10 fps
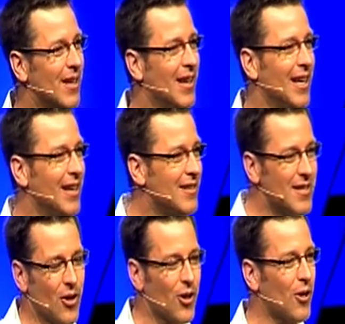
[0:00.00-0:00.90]
He's
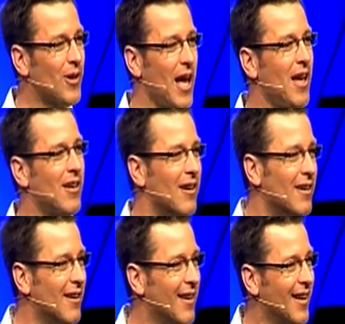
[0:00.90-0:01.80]
their creator.
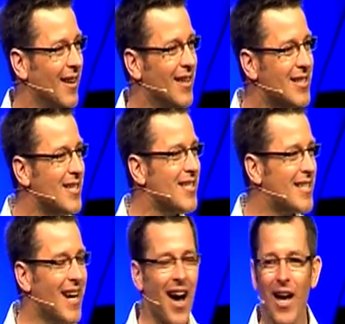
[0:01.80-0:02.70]
This is
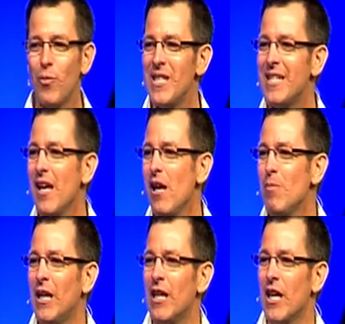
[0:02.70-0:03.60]
God. We see him
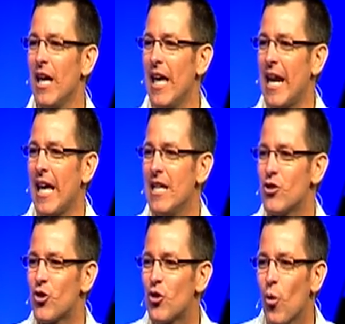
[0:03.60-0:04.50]
in a
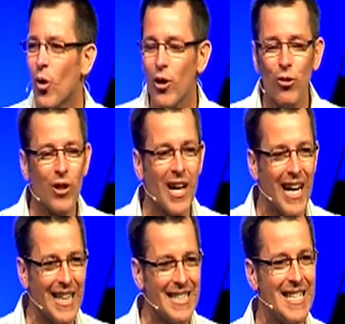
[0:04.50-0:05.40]
historical
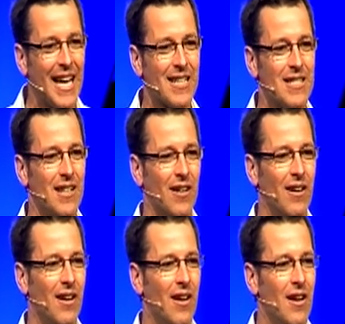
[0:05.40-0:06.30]
context here.
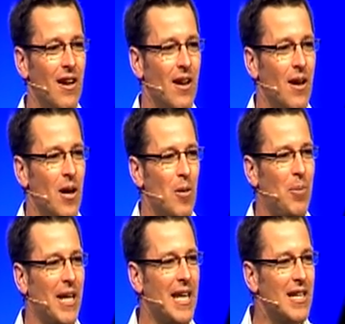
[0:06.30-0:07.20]

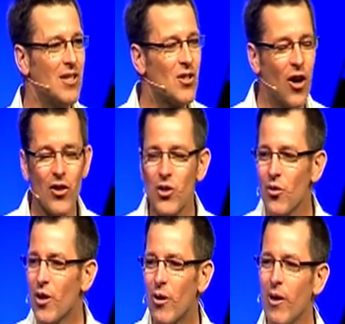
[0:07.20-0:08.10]
But he is also
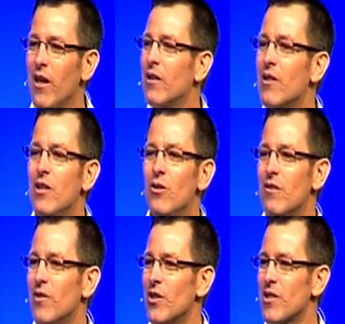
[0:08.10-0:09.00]
the creator of the
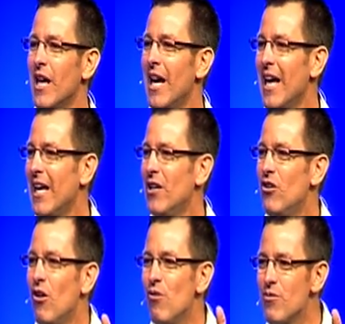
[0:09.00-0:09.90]
universe. He
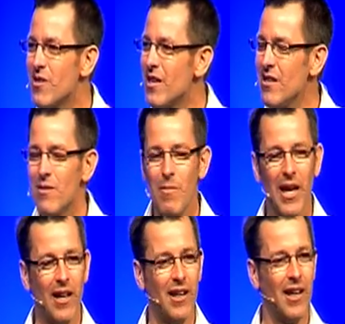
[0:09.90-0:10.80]
knows these men.